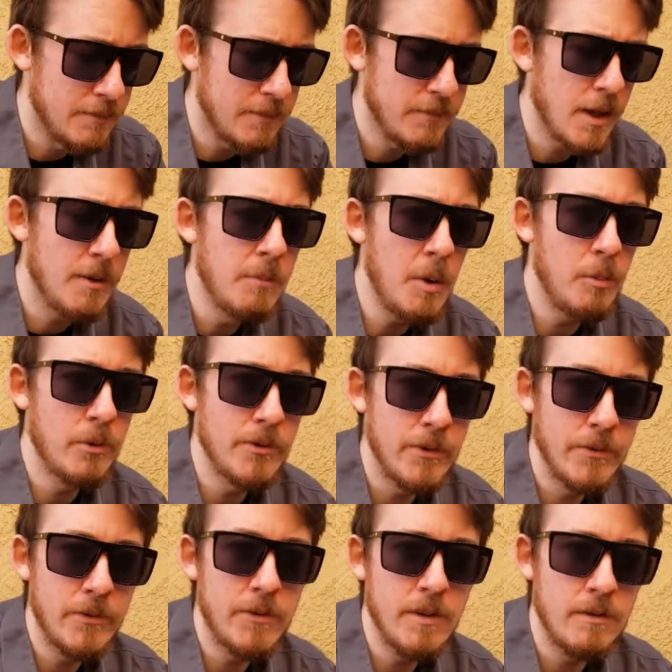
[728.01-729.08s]
I've come up with a
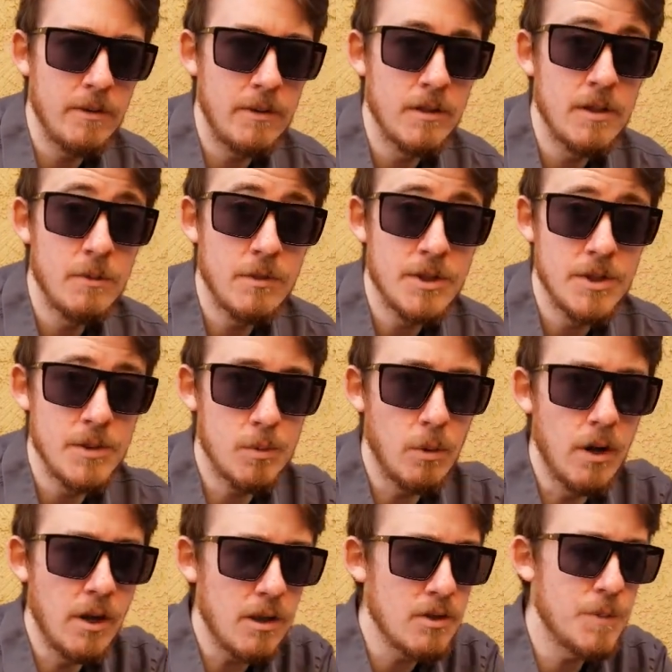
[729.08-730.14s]
theory which is
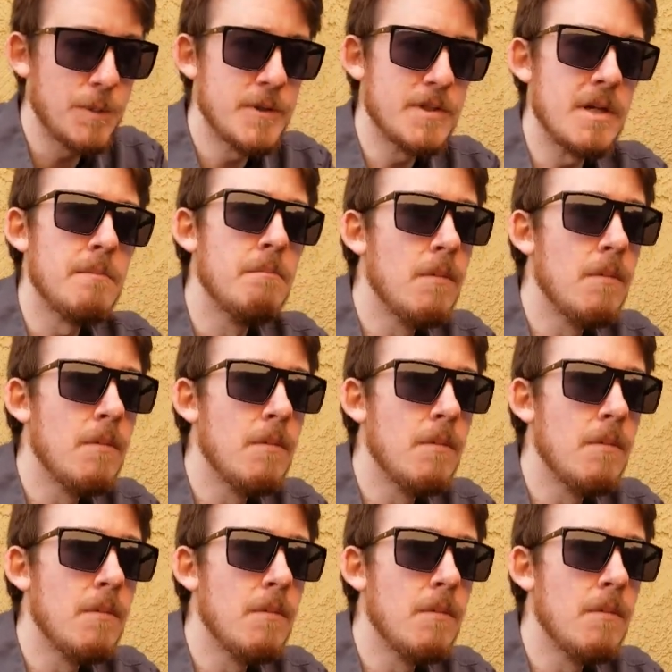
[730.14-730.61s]
100%